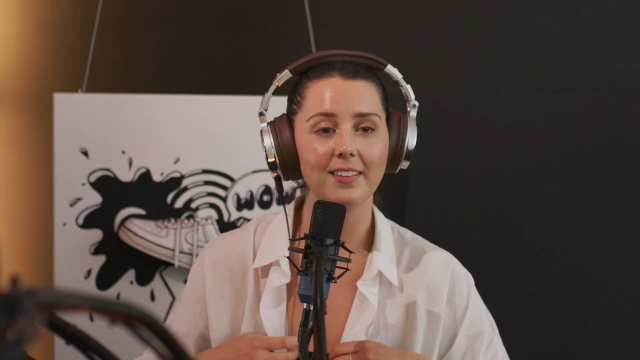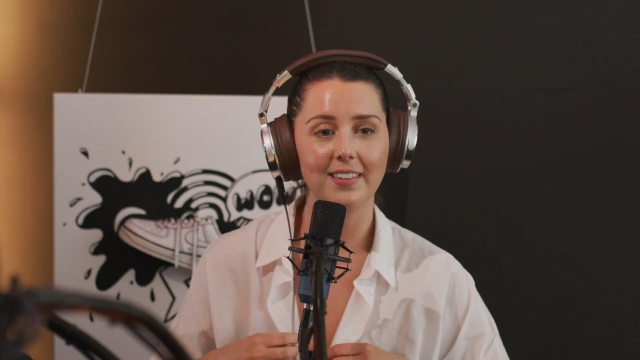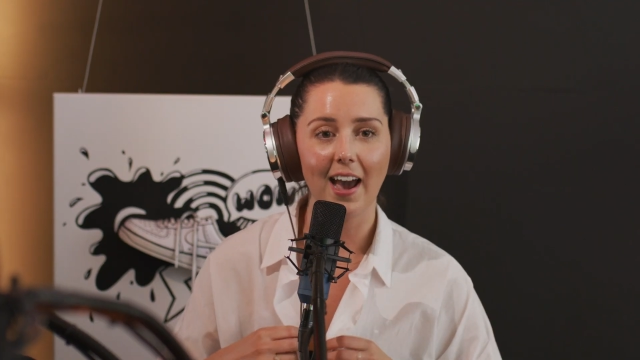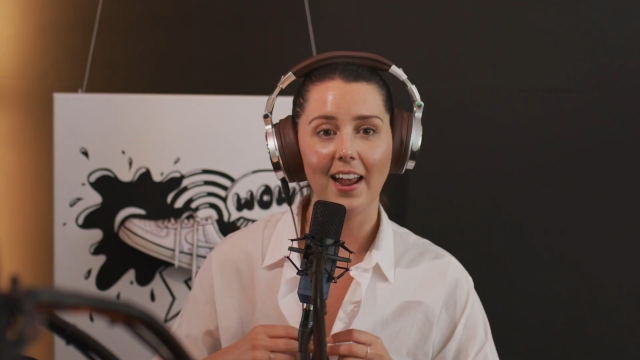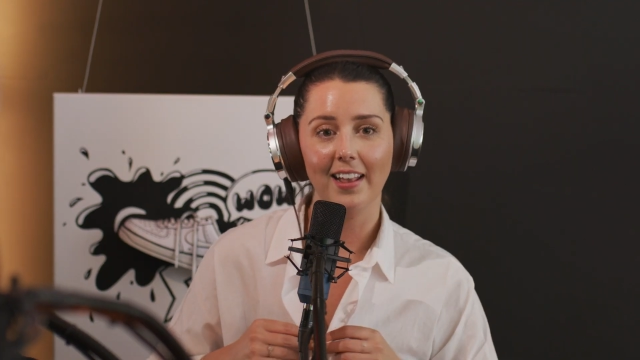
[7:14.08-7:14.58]

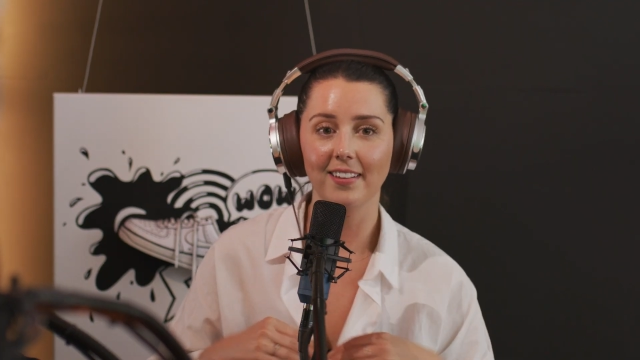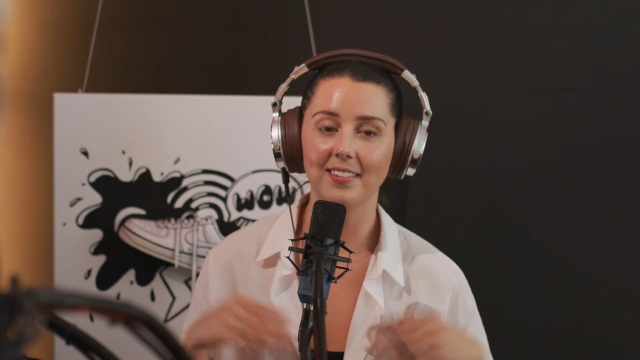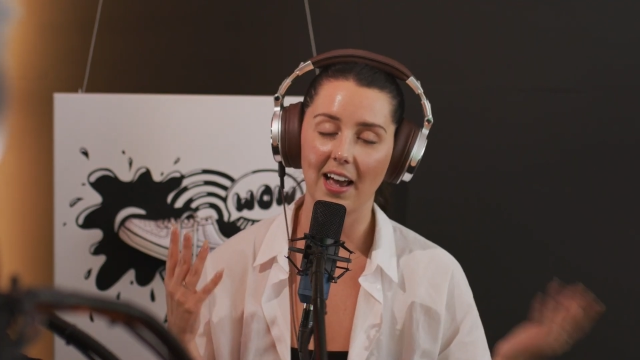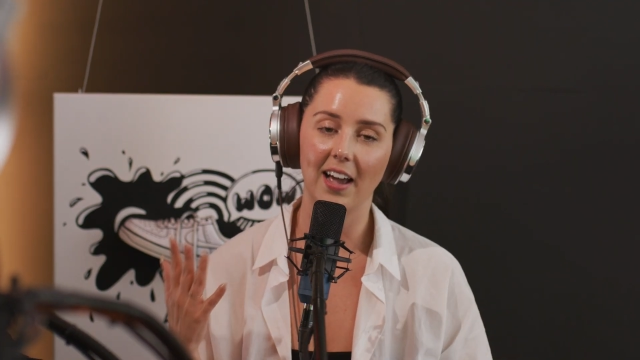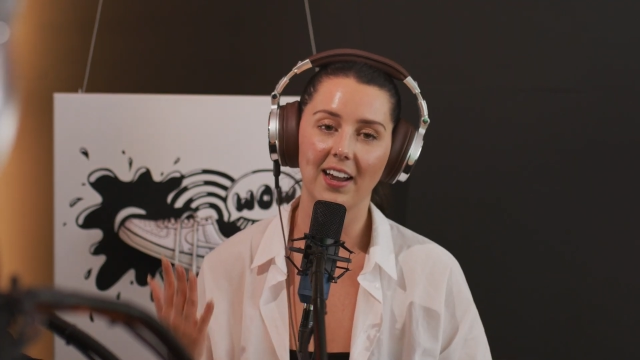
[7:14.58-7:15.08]
sad. It's a
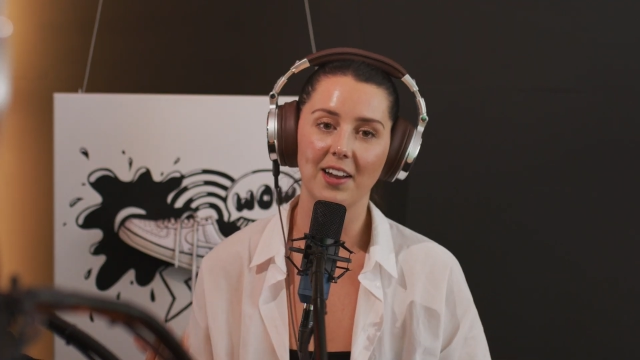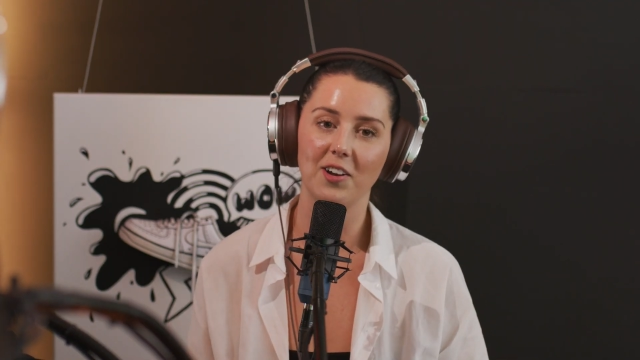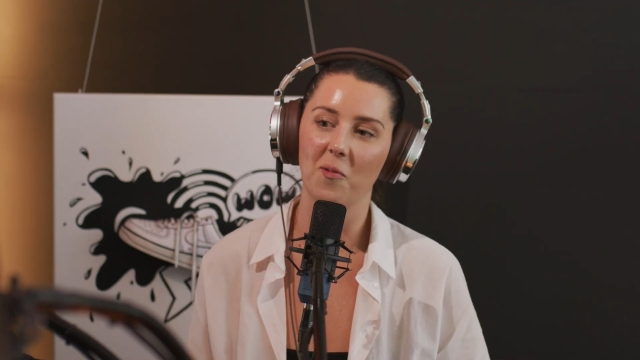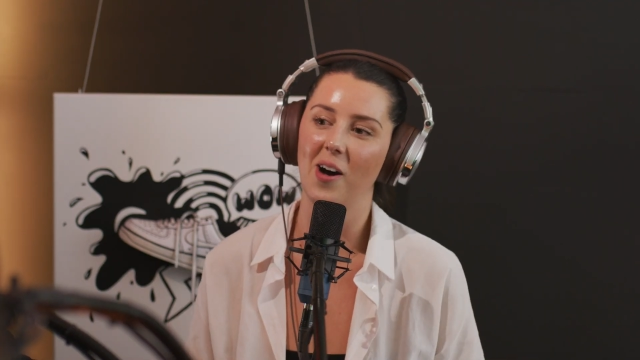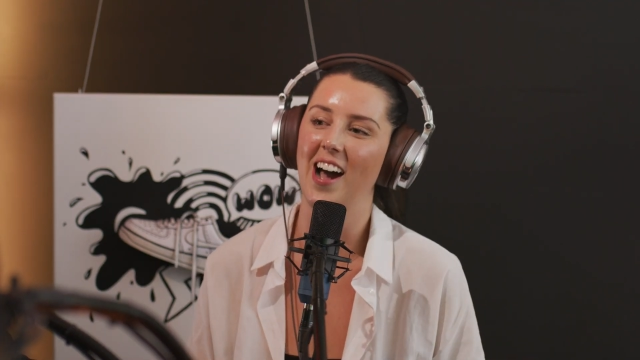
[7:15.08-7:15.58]
sad. Like I
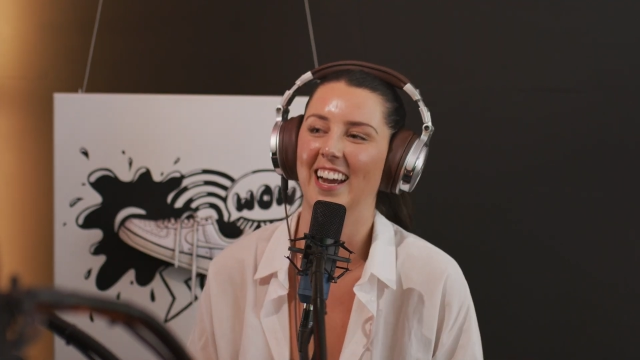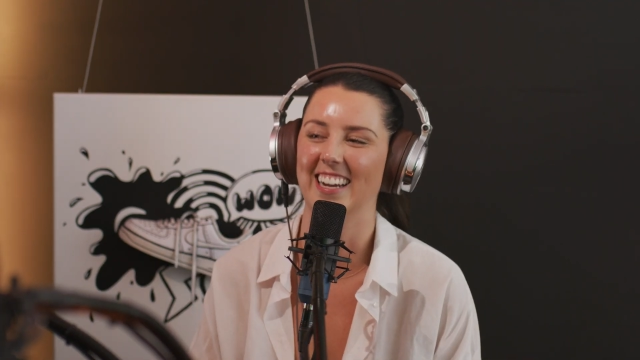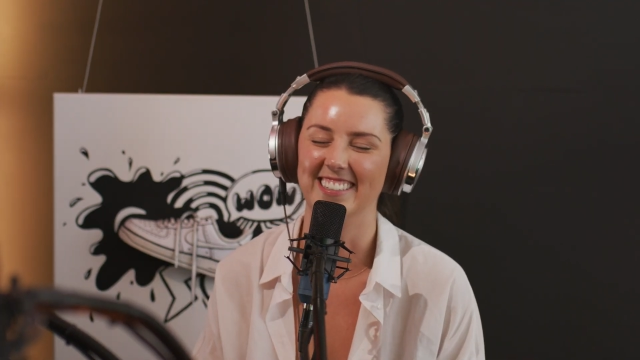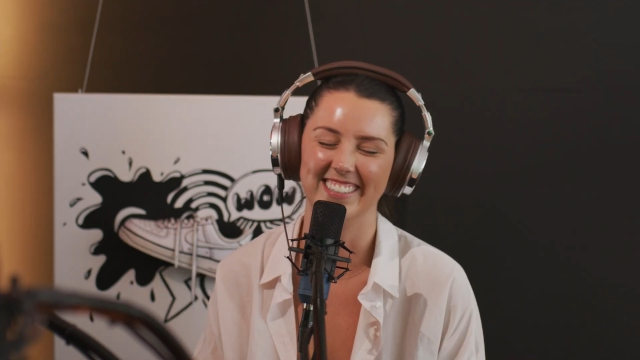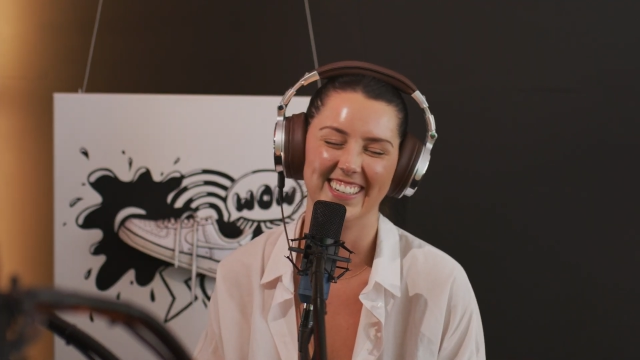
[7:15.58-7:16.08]
don't want
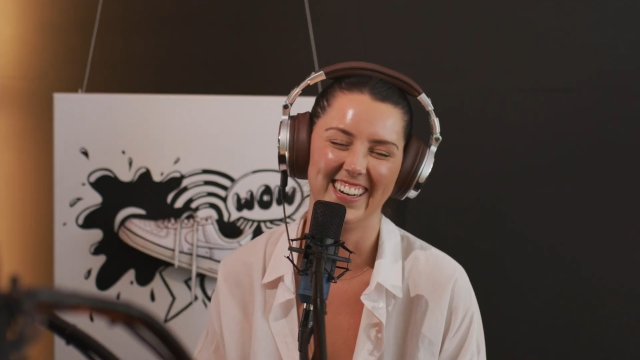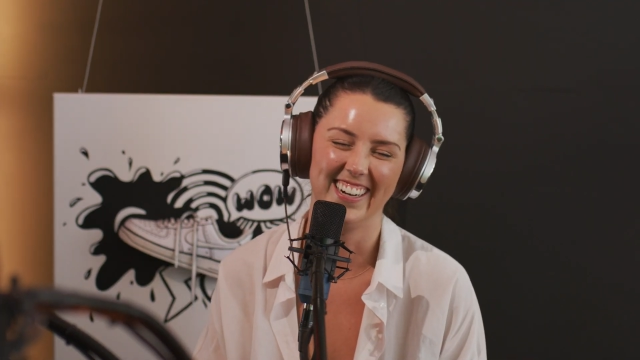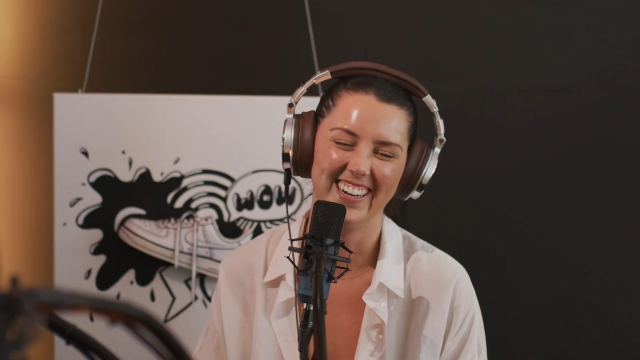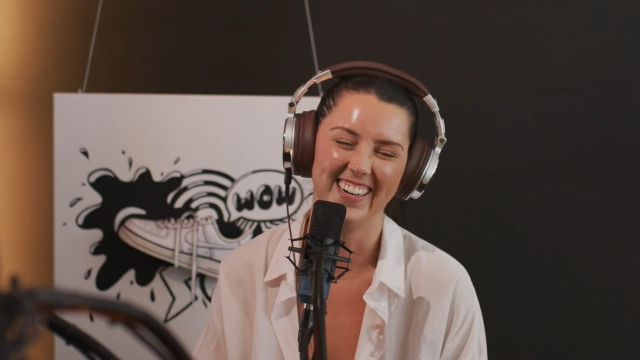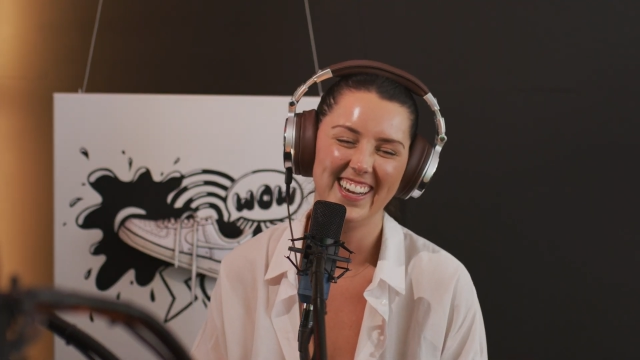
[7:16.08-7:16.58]

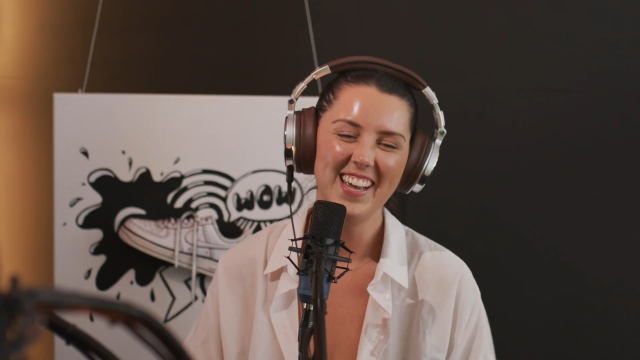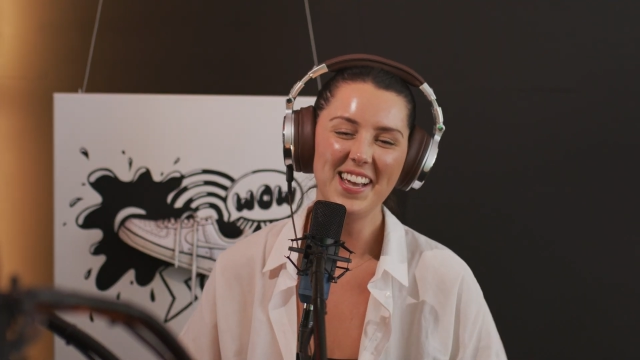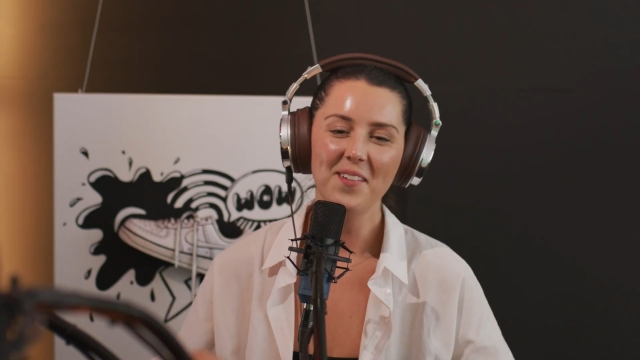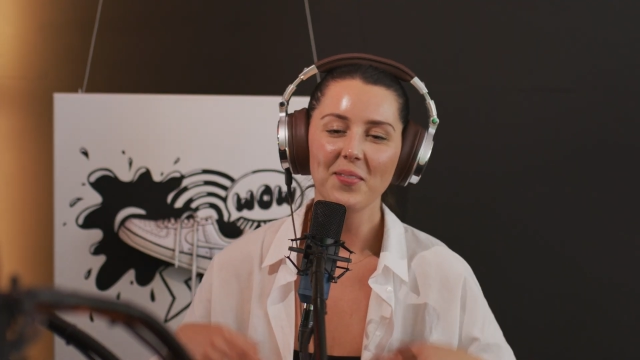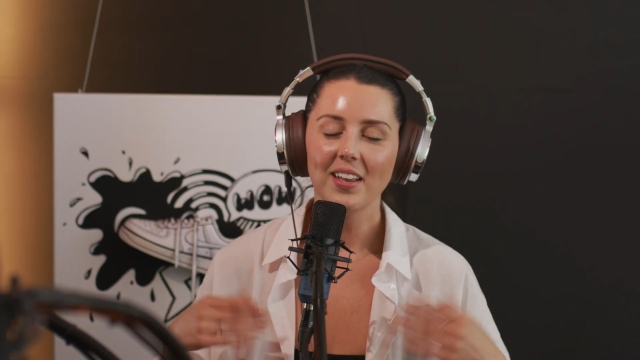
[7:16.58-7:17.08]

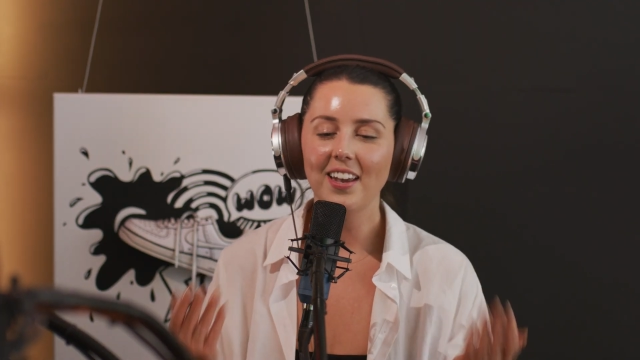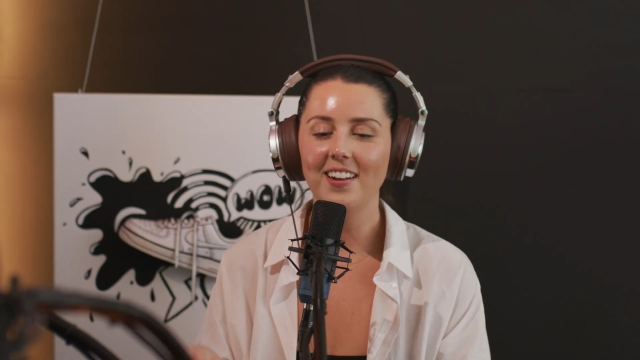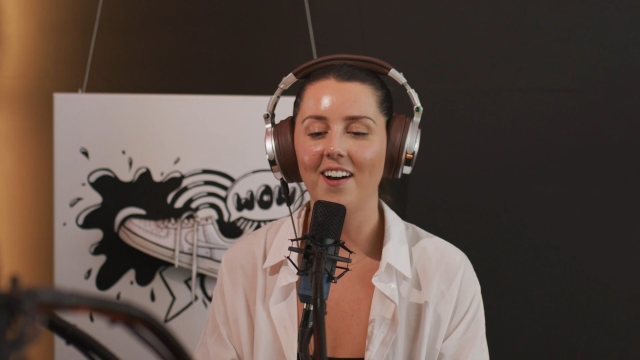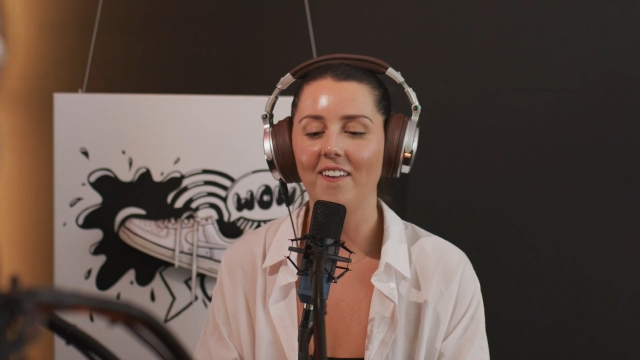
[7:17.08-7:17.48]
it. You know,